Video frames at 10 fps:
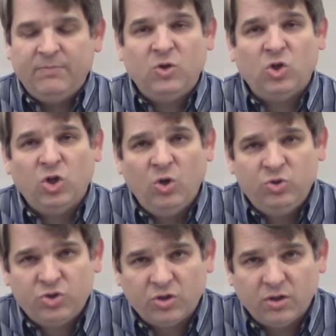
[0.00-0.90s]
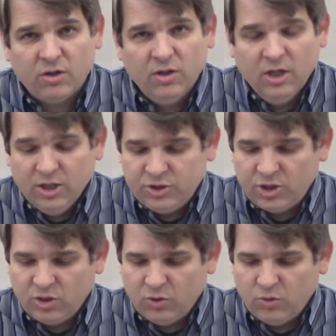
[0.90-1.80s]
him closer to
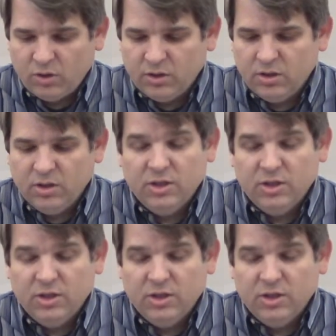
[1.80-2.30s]
the Lord,